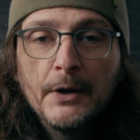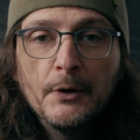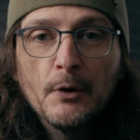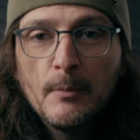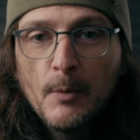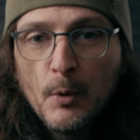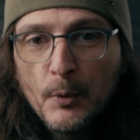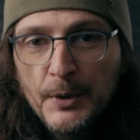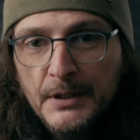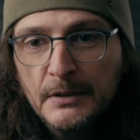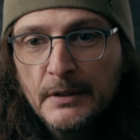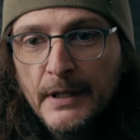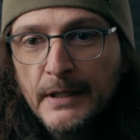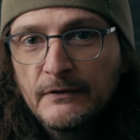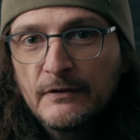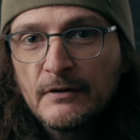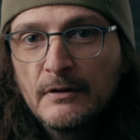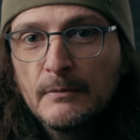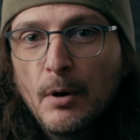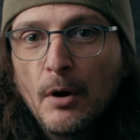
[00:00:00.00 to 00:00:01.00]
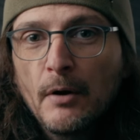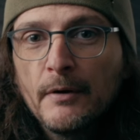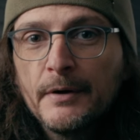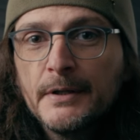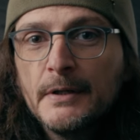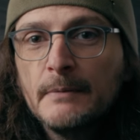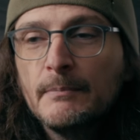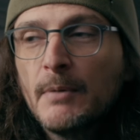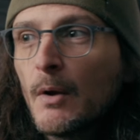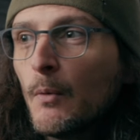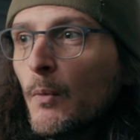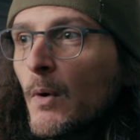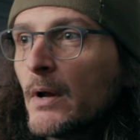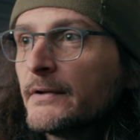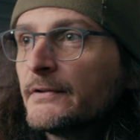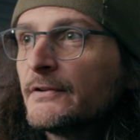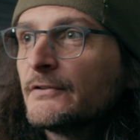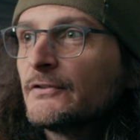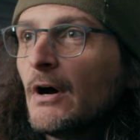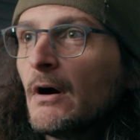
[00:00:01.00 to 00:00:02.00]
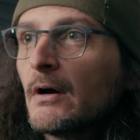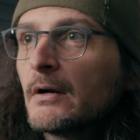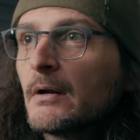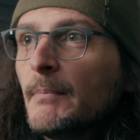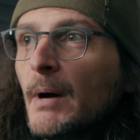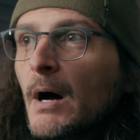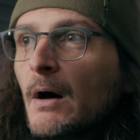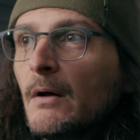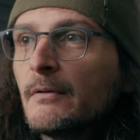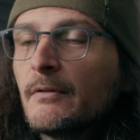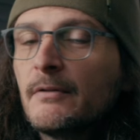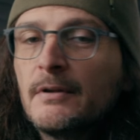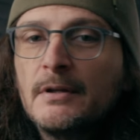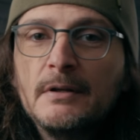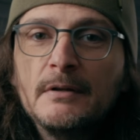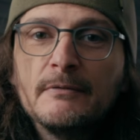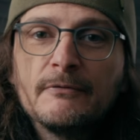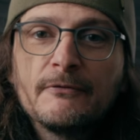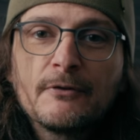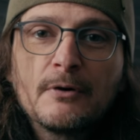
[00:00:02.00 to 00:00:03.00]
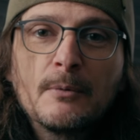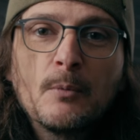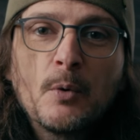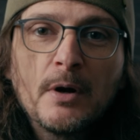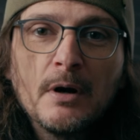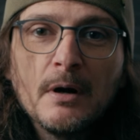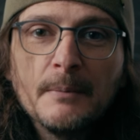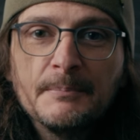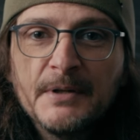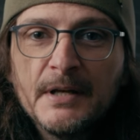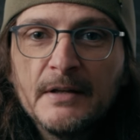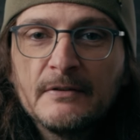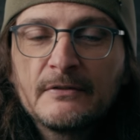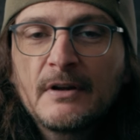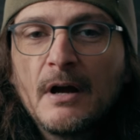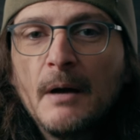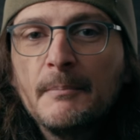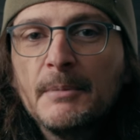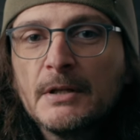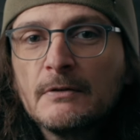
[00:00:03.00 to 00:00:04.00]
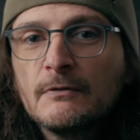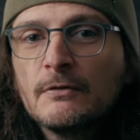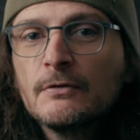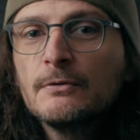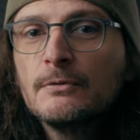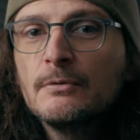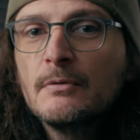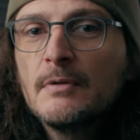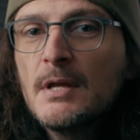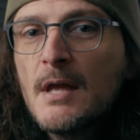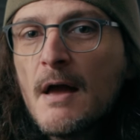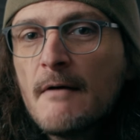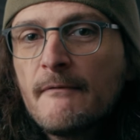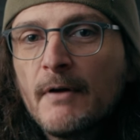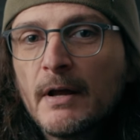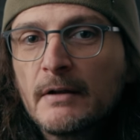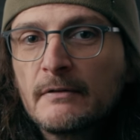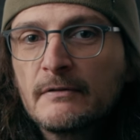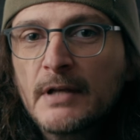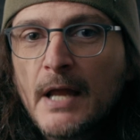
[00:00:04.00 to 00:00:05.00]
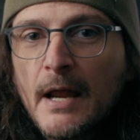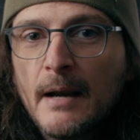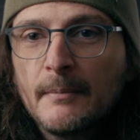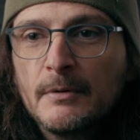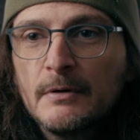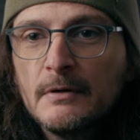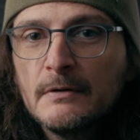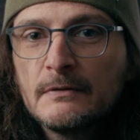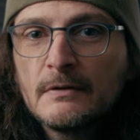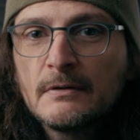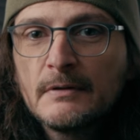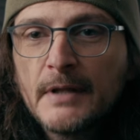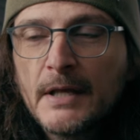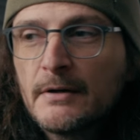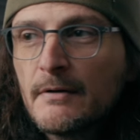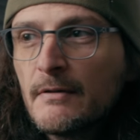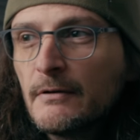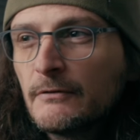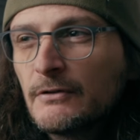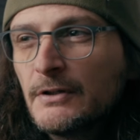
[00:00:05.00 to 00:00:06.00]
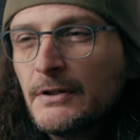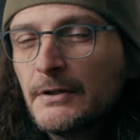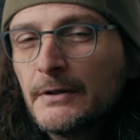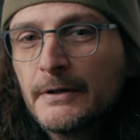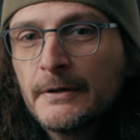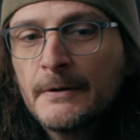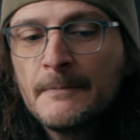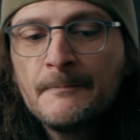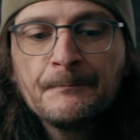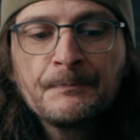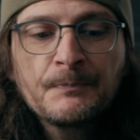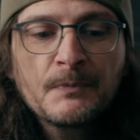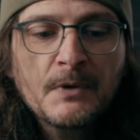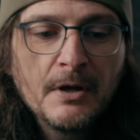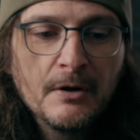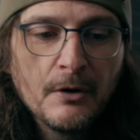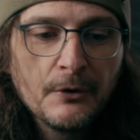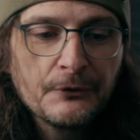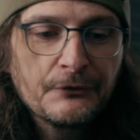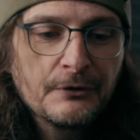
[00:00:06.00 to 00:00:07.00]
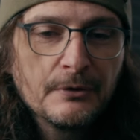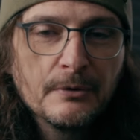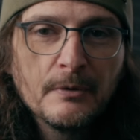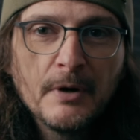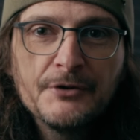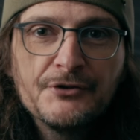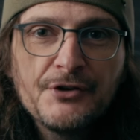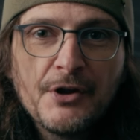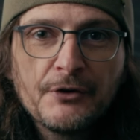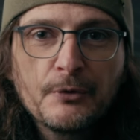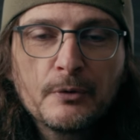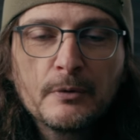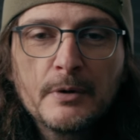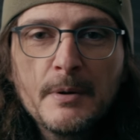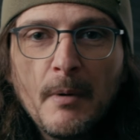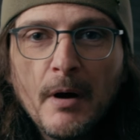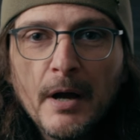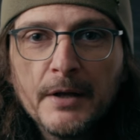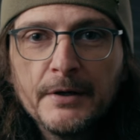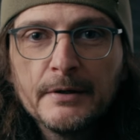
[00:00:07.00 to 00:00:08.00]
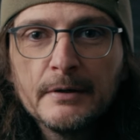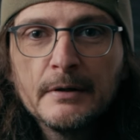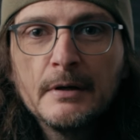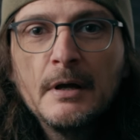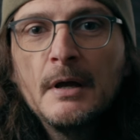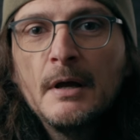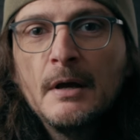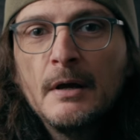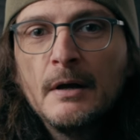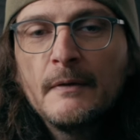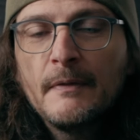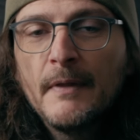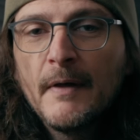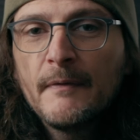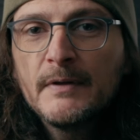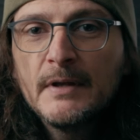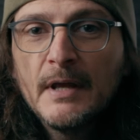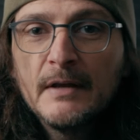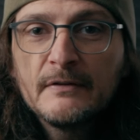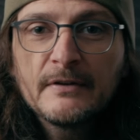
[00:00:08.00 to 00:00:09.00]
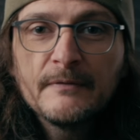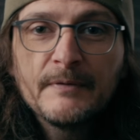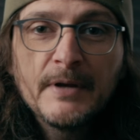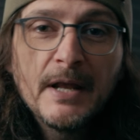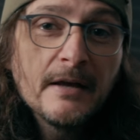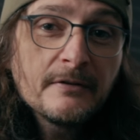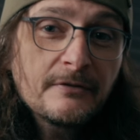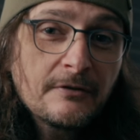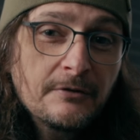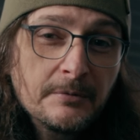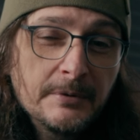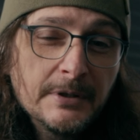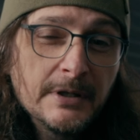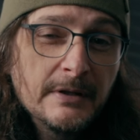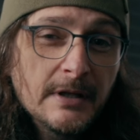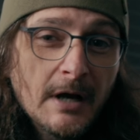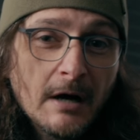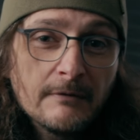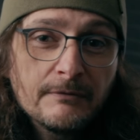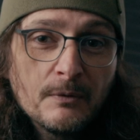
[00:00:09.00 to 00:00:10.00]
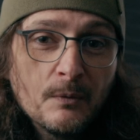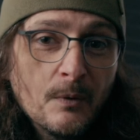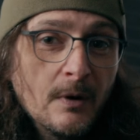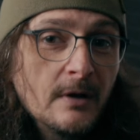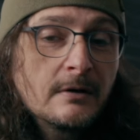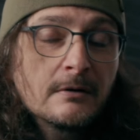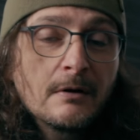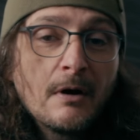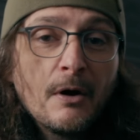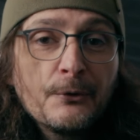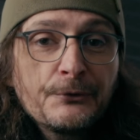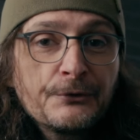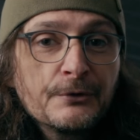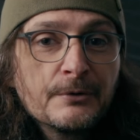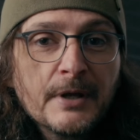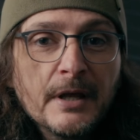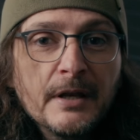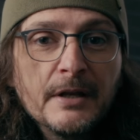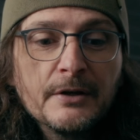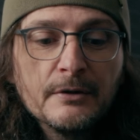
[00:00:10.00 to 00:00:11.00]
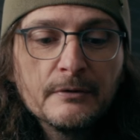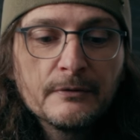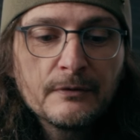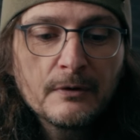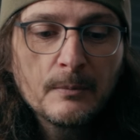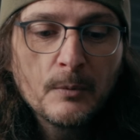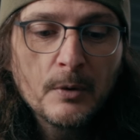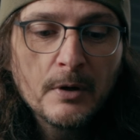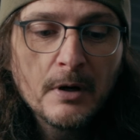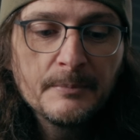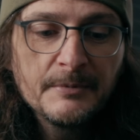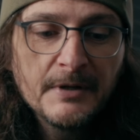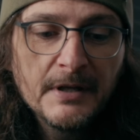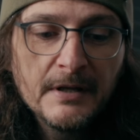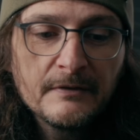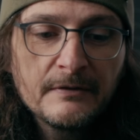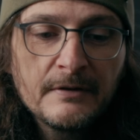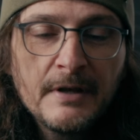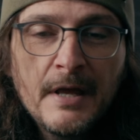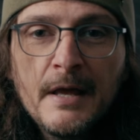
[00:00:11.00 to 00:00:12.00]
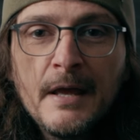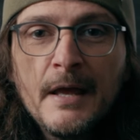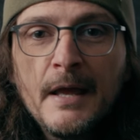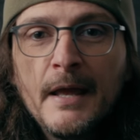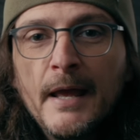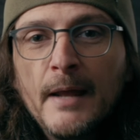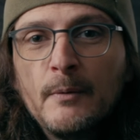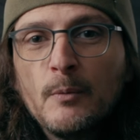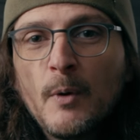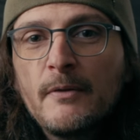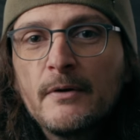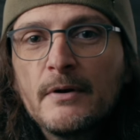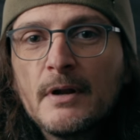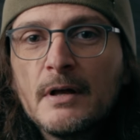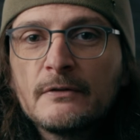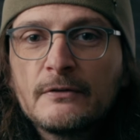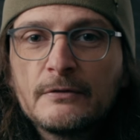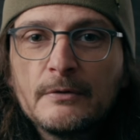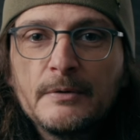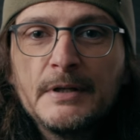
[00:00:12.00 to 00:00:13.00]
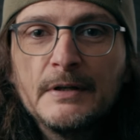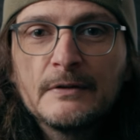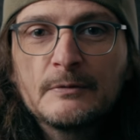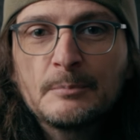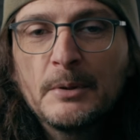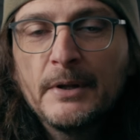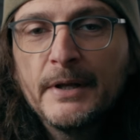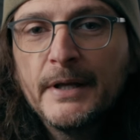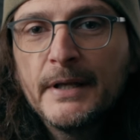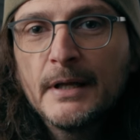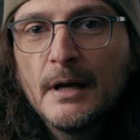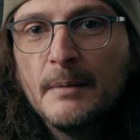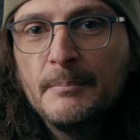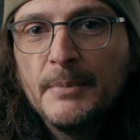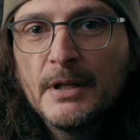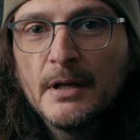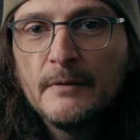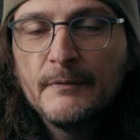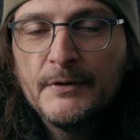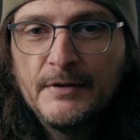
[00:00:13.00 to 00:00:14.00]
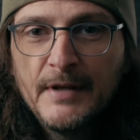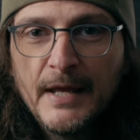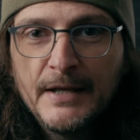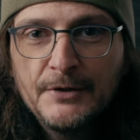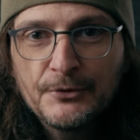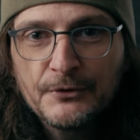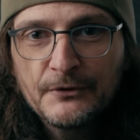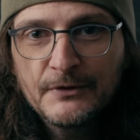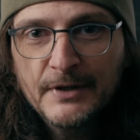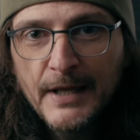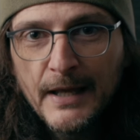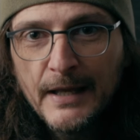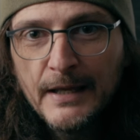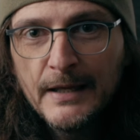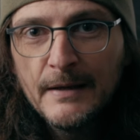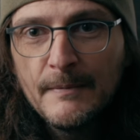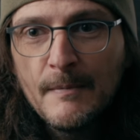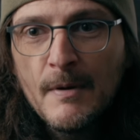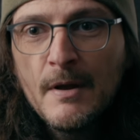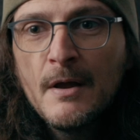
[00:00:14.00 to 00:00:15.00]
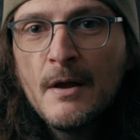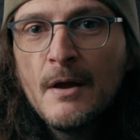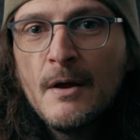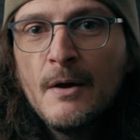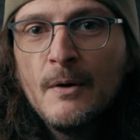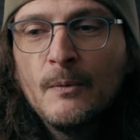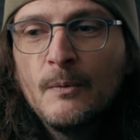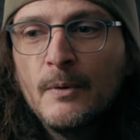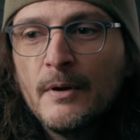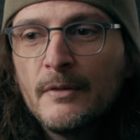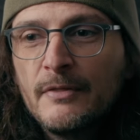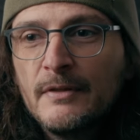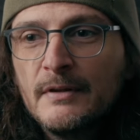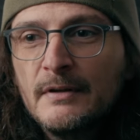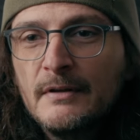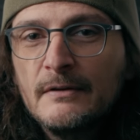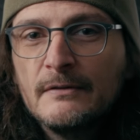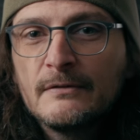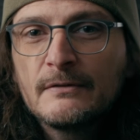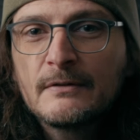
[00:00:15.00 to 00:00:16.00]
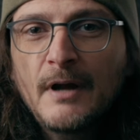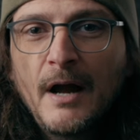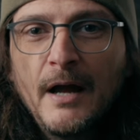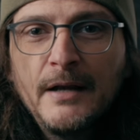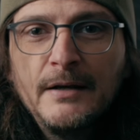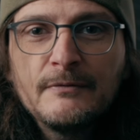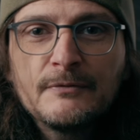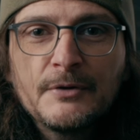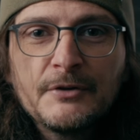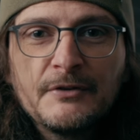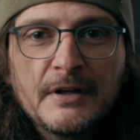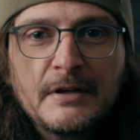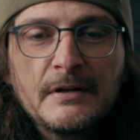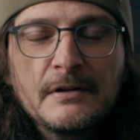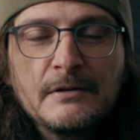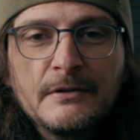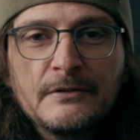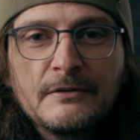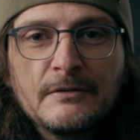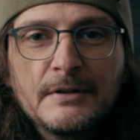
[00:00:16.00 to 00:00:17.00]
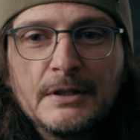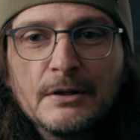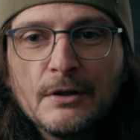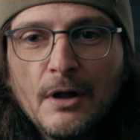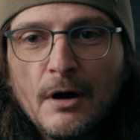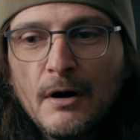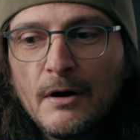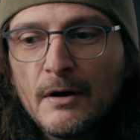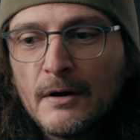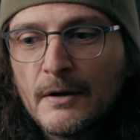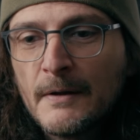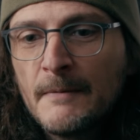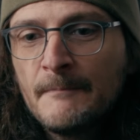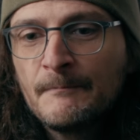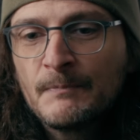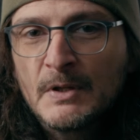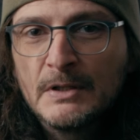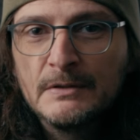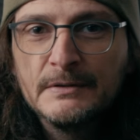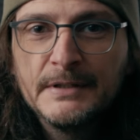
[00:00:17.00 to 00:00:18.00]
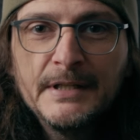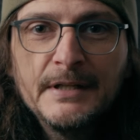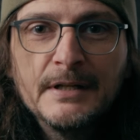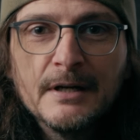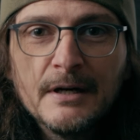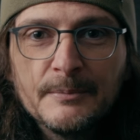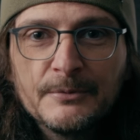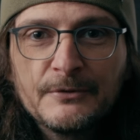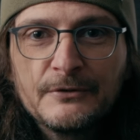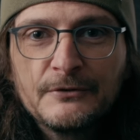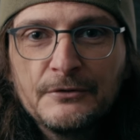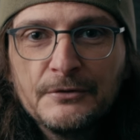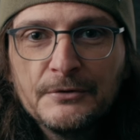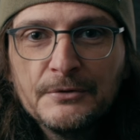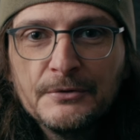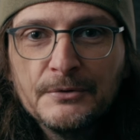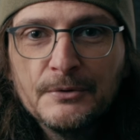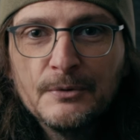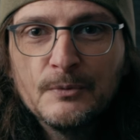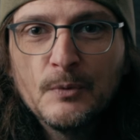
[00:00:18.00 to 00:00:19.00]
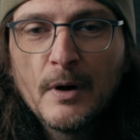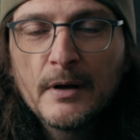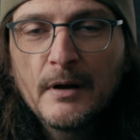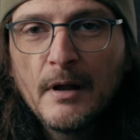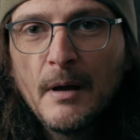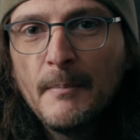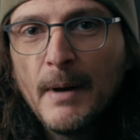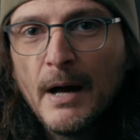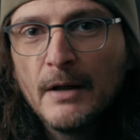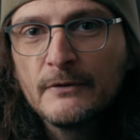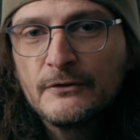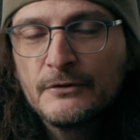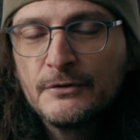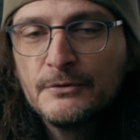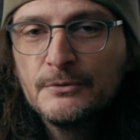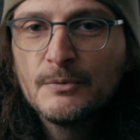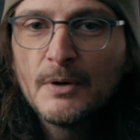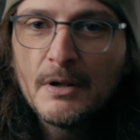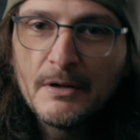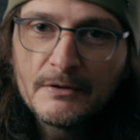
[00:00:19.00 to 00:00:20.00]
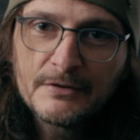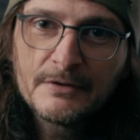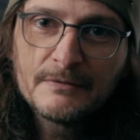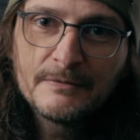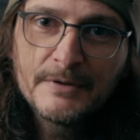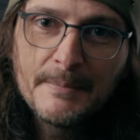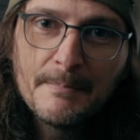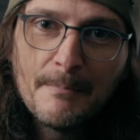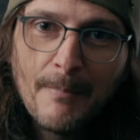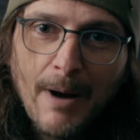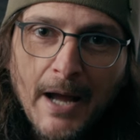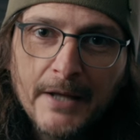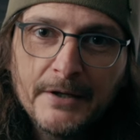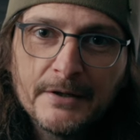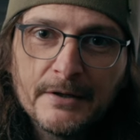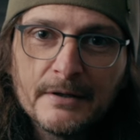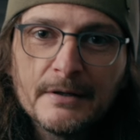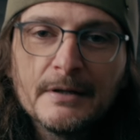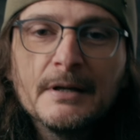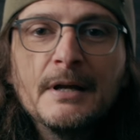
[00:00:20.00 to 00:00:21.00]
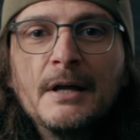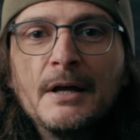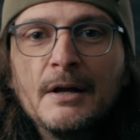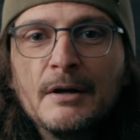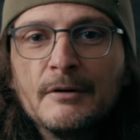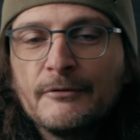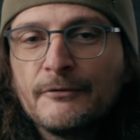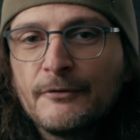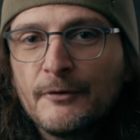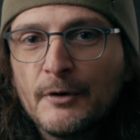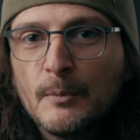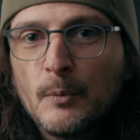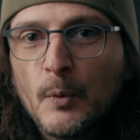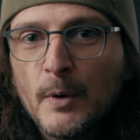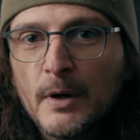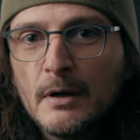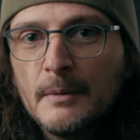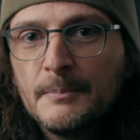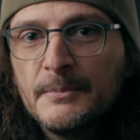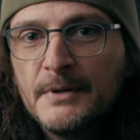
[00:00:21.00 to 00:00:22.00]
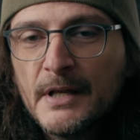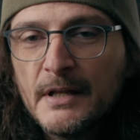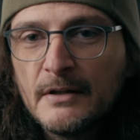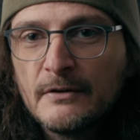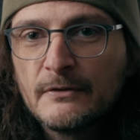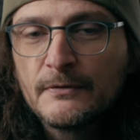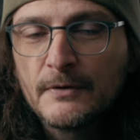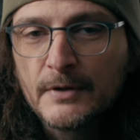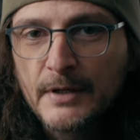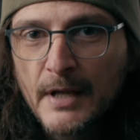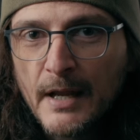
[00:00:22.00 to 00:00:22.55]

know I'm a week late to the party, but I wanted to talk about the firmware updates coming to the FX cameras later this year, and also a gentle reminder that the A7S III and the Alpha One are also getting new firmware updates, and whether or not Sony is playing a bit of a dangerous game with these kind of ridiculously long lead-ups to what amount to relatively minor firmware updates for